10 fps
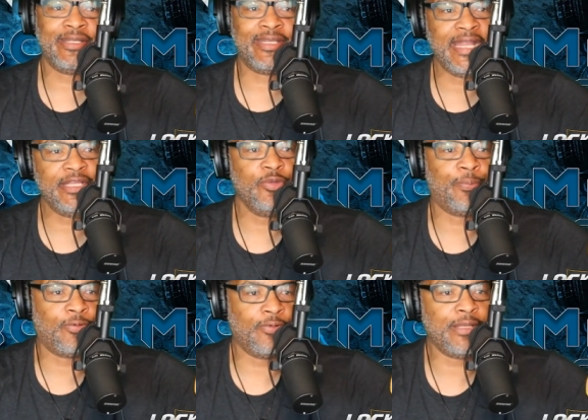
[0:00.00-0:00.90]
then you
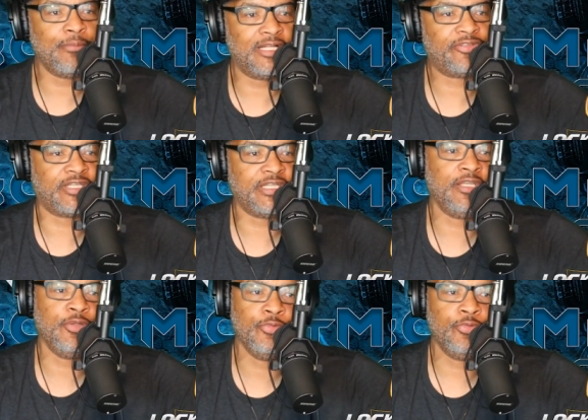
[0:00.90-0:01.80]
pretty much could
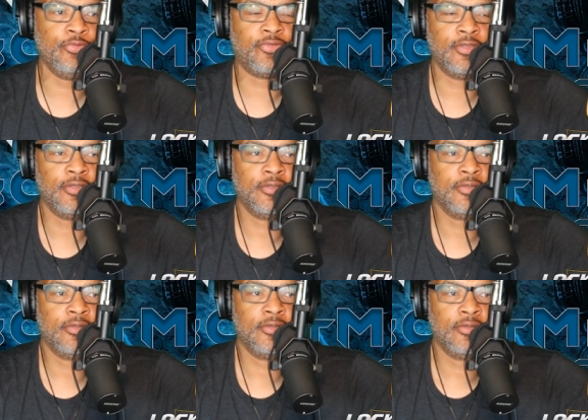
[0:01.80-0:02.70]
use
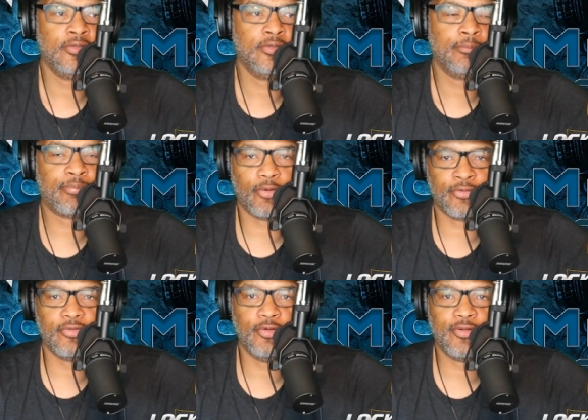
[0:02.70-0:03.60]

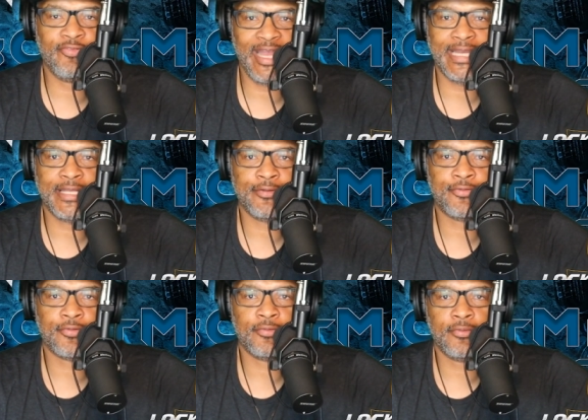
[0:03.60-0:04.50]
personal
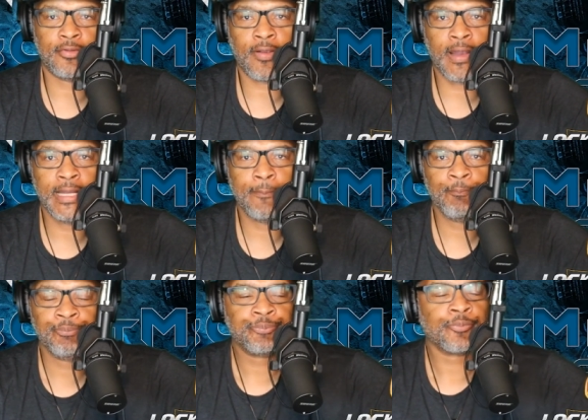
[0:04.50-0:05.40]
conveyance. All right.
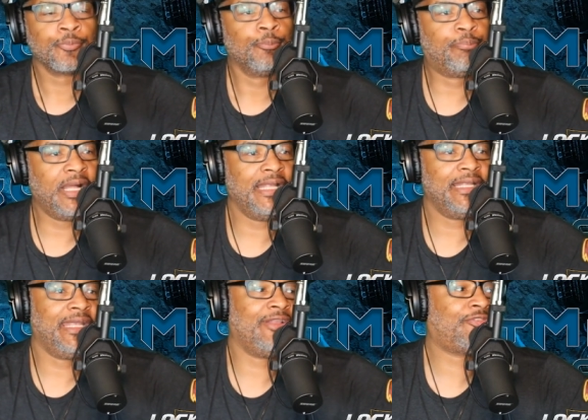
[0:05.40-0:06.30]
But
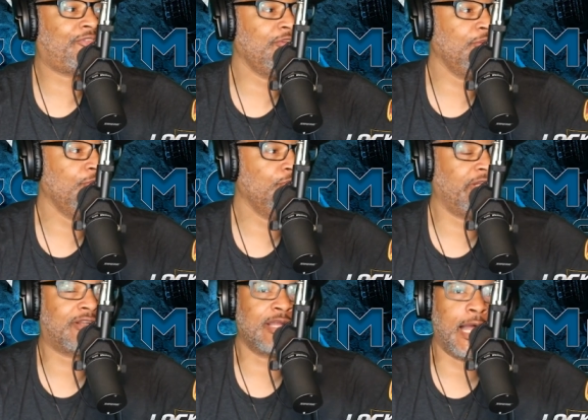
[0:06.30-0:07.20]
it's to
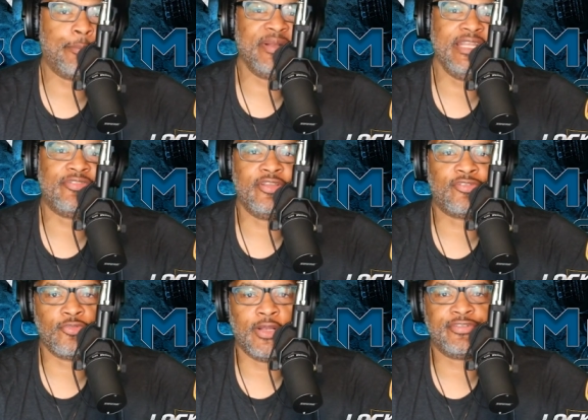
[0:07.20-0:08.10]
the company's
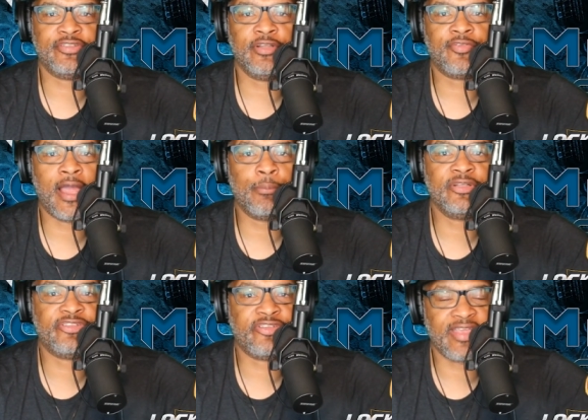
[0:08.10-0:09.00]
discretion of how
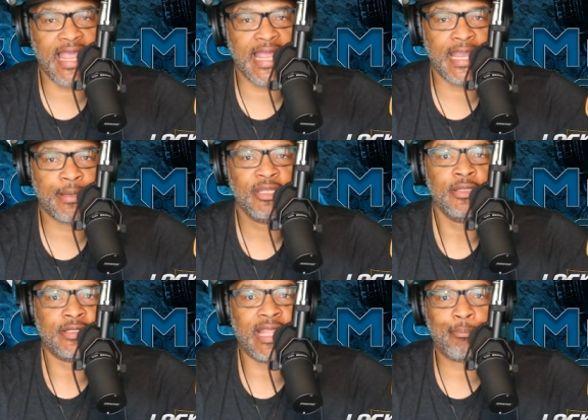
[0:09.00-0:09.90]
much time
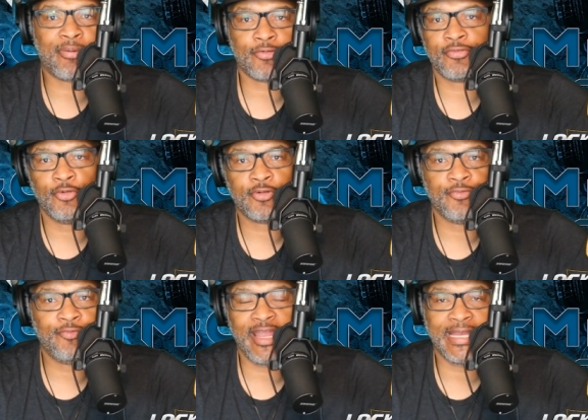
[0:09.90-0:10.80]
that personal
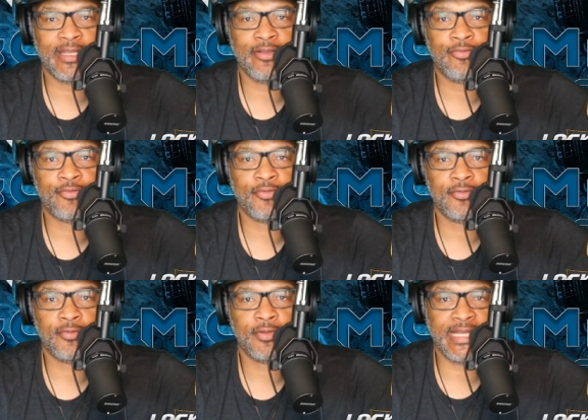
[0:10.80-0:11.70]
conveyance
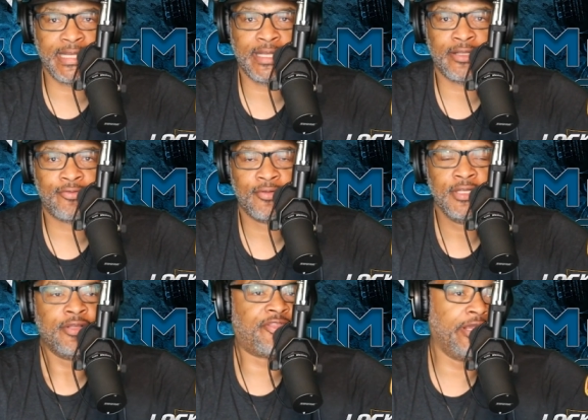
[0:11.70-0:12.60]
is.
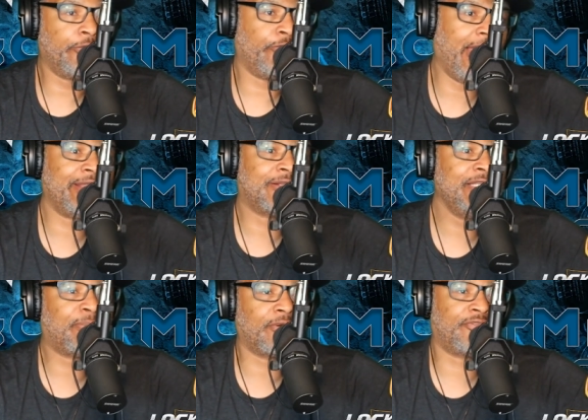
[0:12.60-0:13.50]

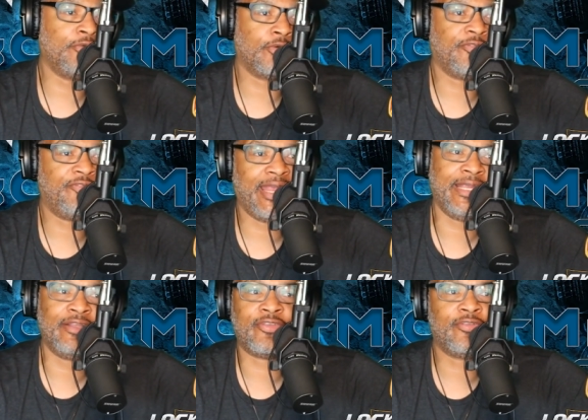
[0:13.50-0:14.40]
Theoretically, personal
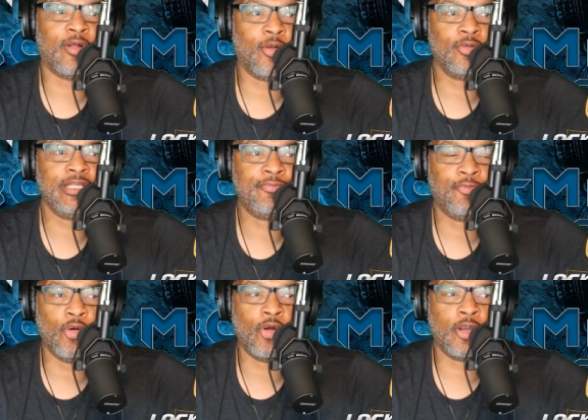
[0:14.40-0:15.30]
conveyance is only
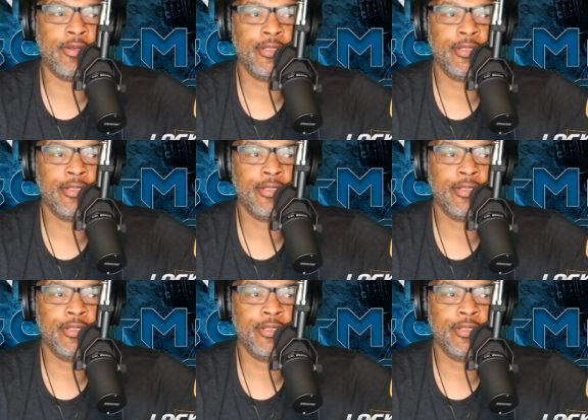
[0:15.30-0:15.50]
for